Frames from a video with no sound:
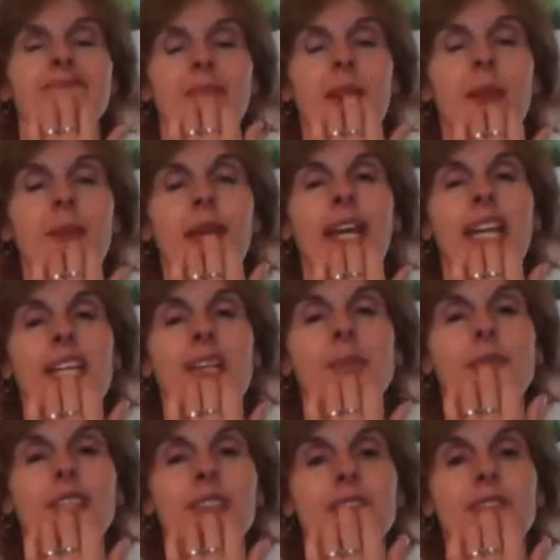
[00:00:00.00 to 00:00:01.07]
My pain
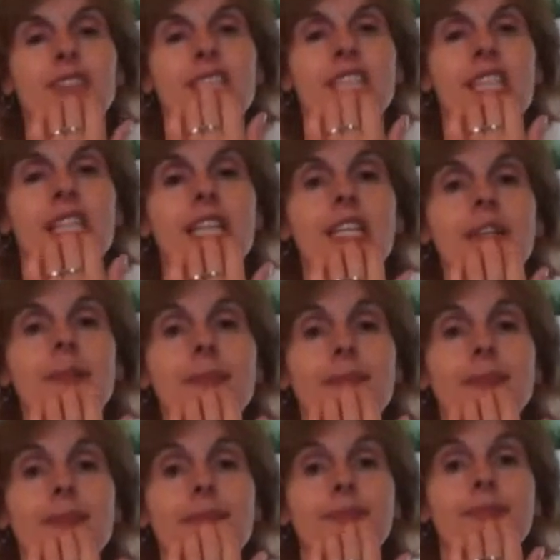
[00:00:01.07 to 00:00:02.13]
I'm still feeling,
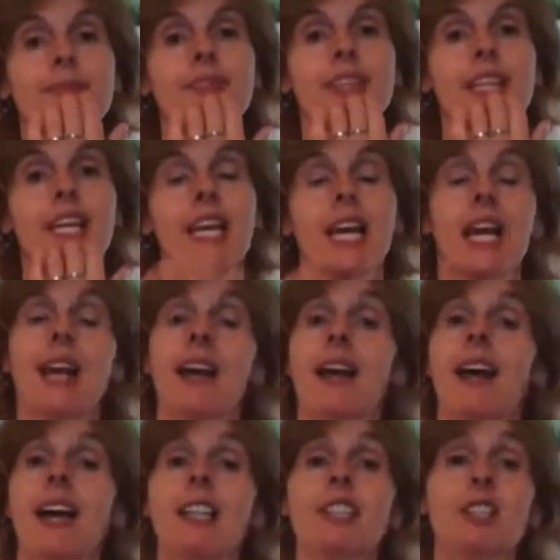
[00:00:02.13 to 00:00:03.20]

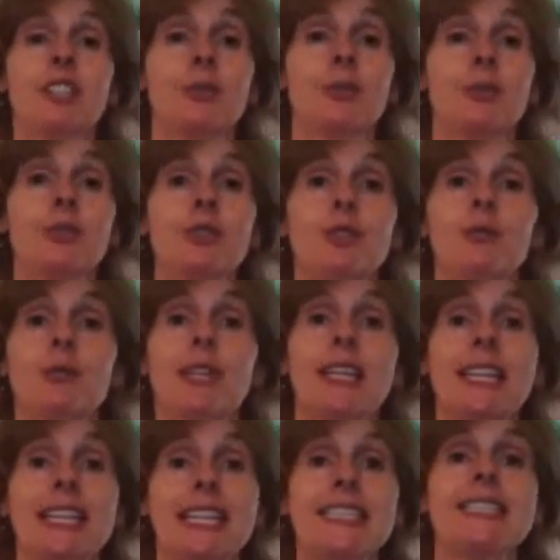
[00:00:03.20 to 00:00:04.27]
I choose to
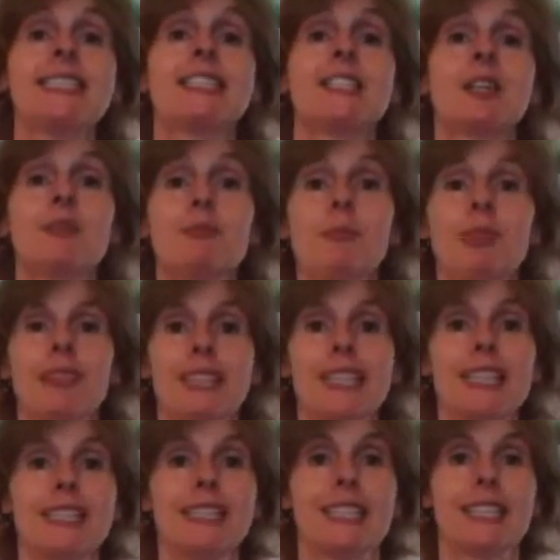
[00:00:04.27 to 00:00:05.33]
release it
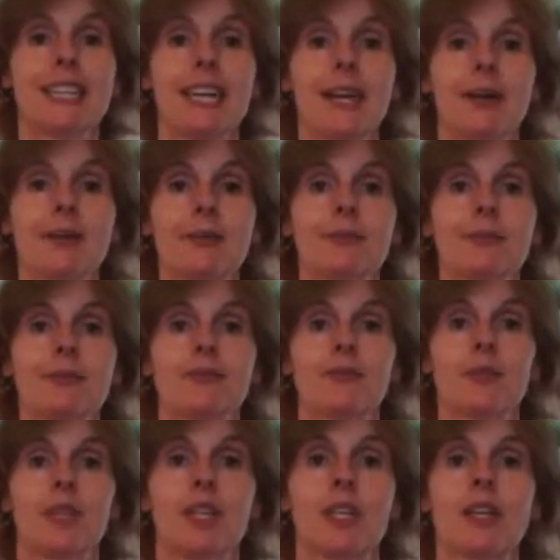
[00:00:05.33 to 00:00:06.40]
completely now.
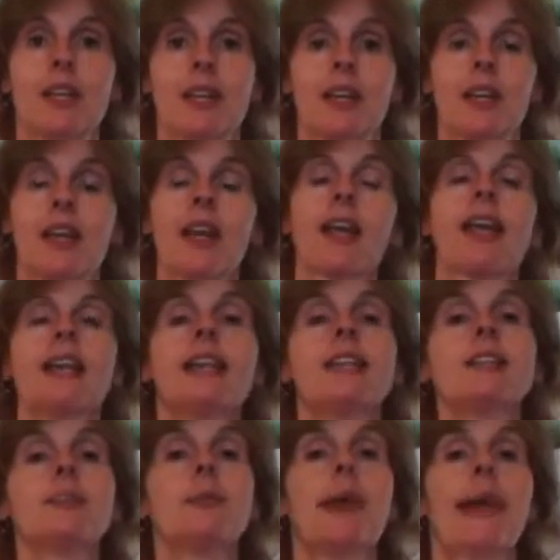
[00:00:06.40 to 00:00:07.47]

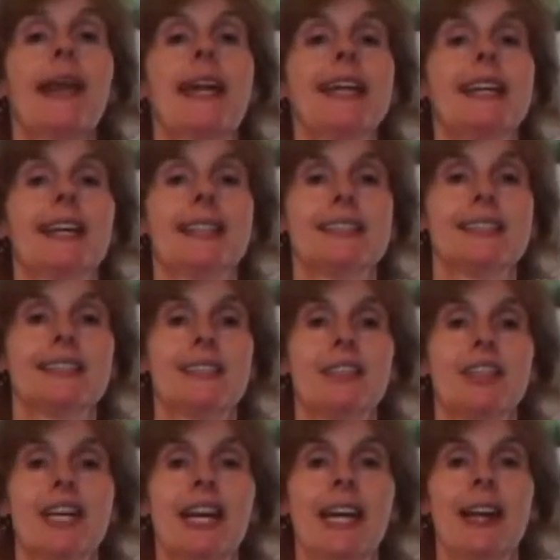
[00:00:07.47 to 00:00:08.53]
This pain I
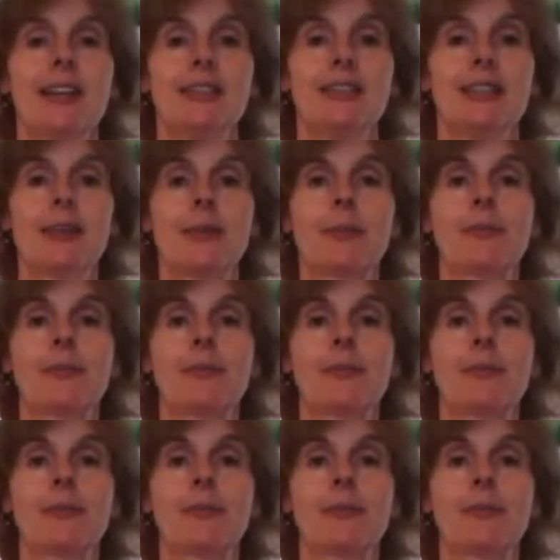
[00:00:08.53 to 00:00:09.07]
still have,